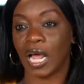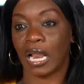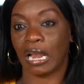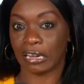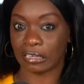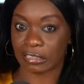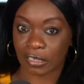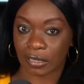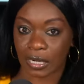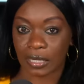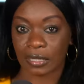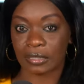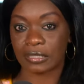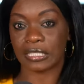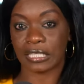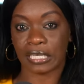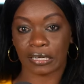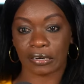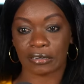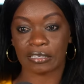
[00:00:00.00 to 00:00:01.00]
literal
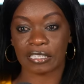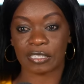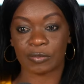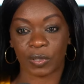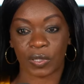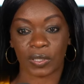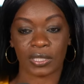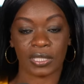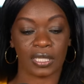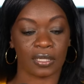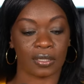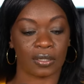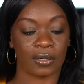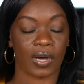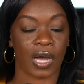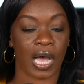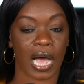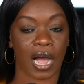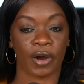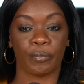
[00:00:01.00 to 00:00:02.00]
tears, but mm-hmm. you know,
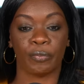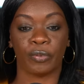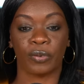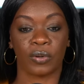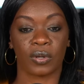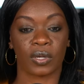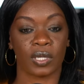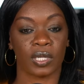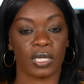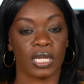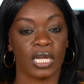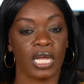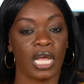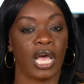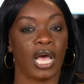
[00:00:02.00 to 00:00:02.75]
heartbroken.